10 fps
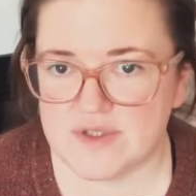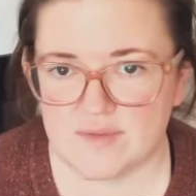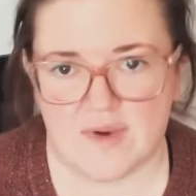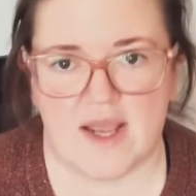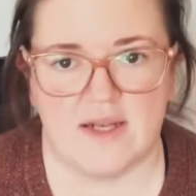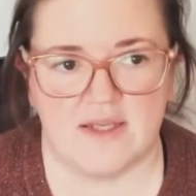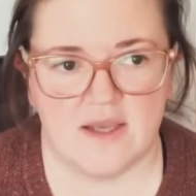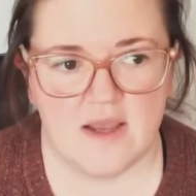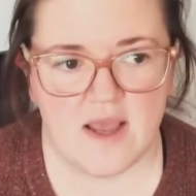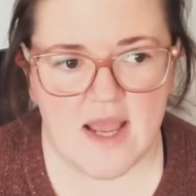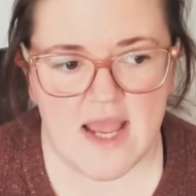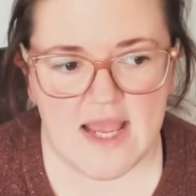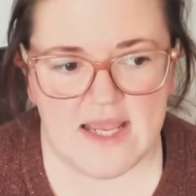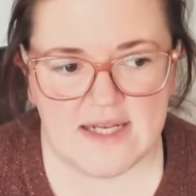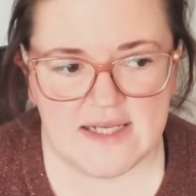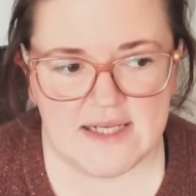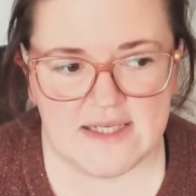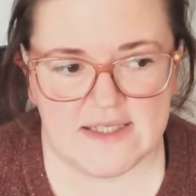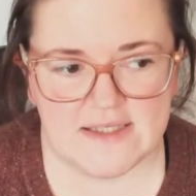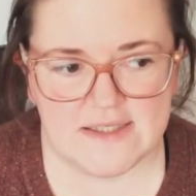to red. It
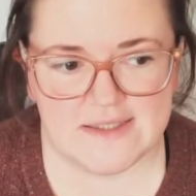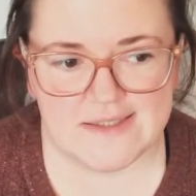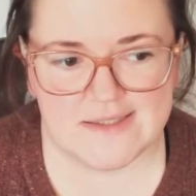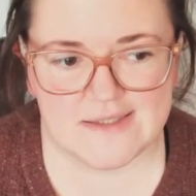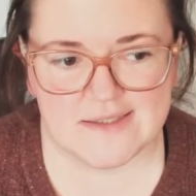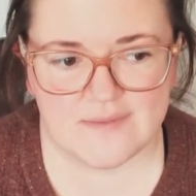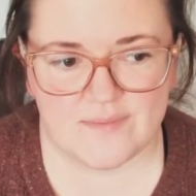is,